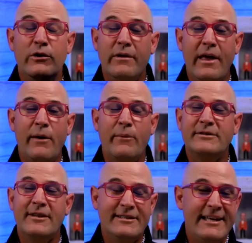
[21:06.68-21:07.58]
was
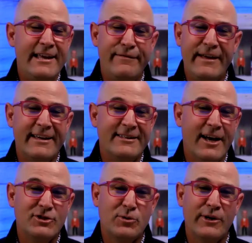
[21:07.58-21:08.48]
the TV
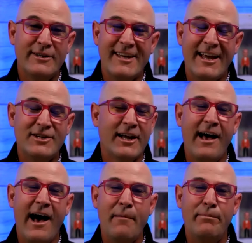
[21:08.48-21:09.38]
industrialization
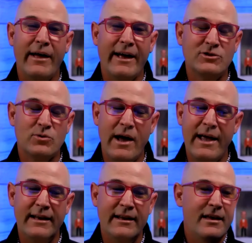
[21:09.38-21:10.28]
complex, right?
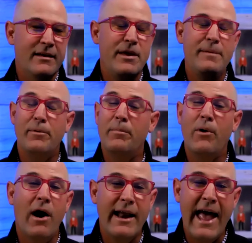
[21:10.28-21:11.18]
Mm-hmm. People
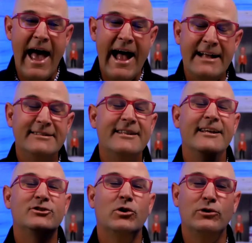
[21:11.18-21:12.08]
bought ads, they
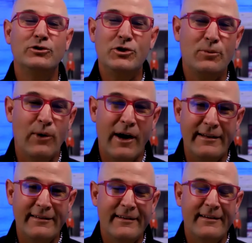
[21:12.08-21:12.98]
told you what
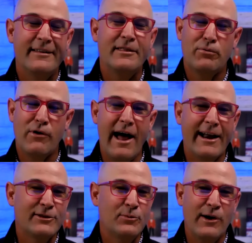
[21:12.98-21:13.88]
the
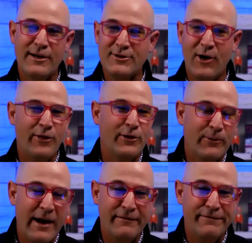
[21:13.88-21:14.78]
product was, all the
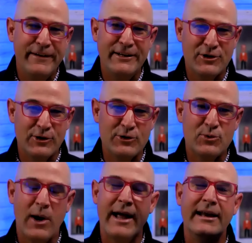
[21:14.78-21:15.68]
great features,
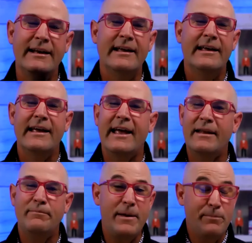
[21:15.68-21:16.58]
right?
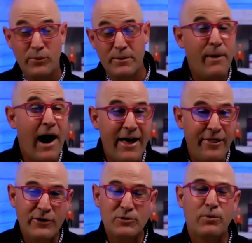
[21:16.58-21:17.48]
And people would buy
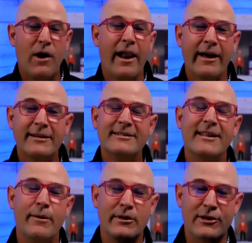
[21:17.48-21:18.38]
those products and
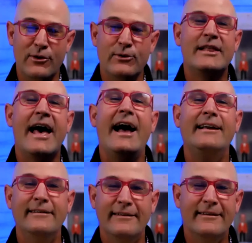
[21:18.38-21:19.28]
they would use that
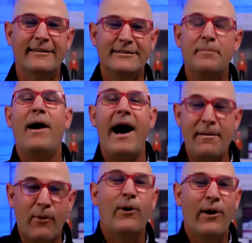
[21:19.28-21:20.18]
to buy
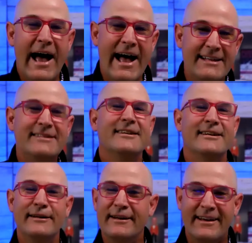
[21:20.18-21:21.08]
more ads,
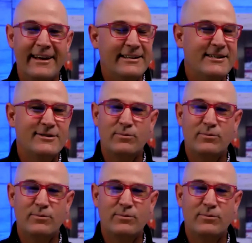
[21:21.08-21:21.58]
and it just,